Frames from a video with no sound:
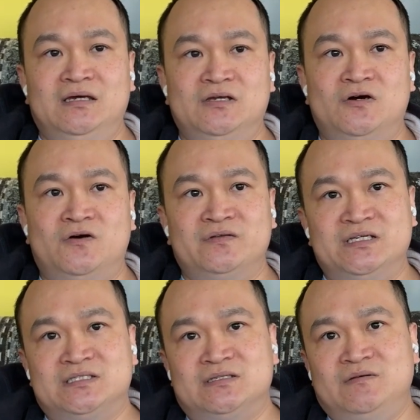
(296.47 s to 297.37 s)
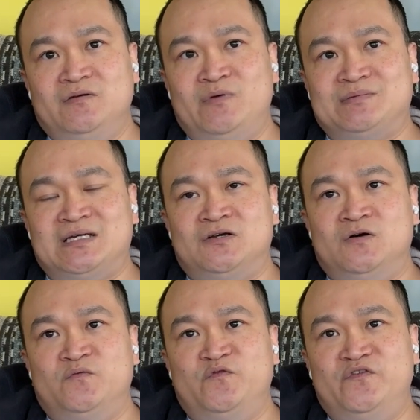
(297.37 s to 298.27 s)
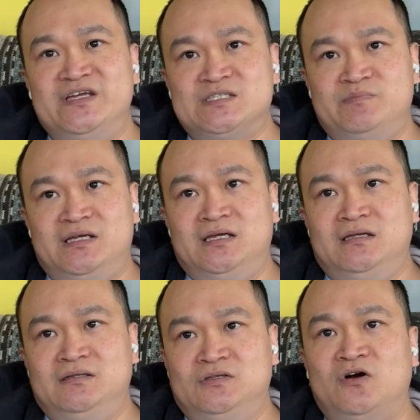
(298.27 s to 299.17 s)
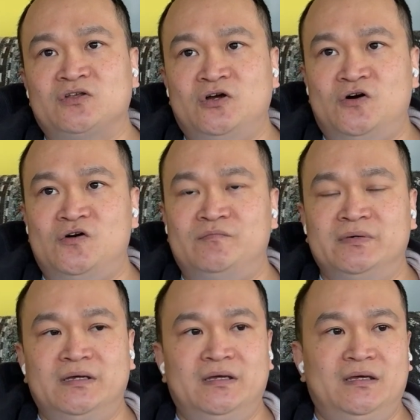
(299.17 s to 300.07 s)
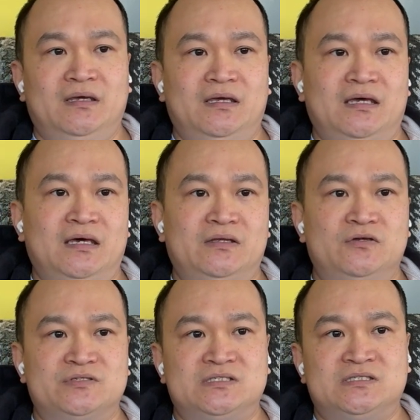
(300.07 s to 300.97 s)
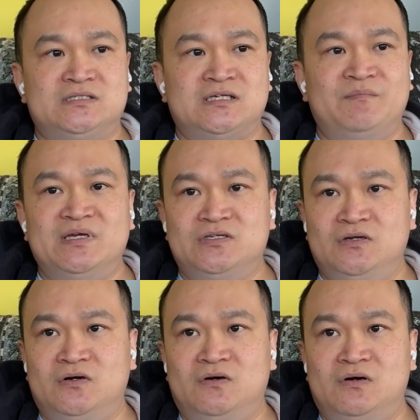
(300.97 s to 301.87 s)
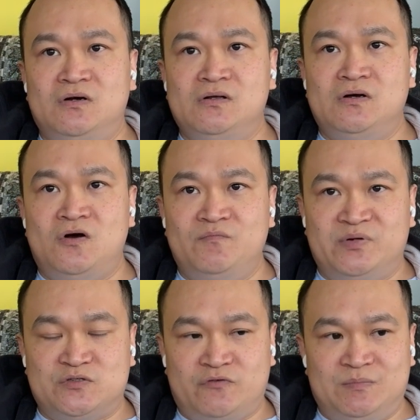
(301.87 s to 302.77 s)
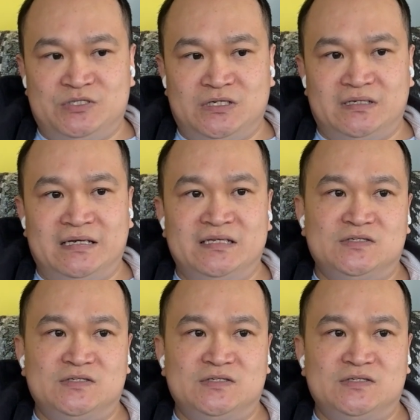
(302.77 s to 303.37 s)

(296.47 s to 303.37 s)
go on this website called visibly.com, and you submit your own prescription, and this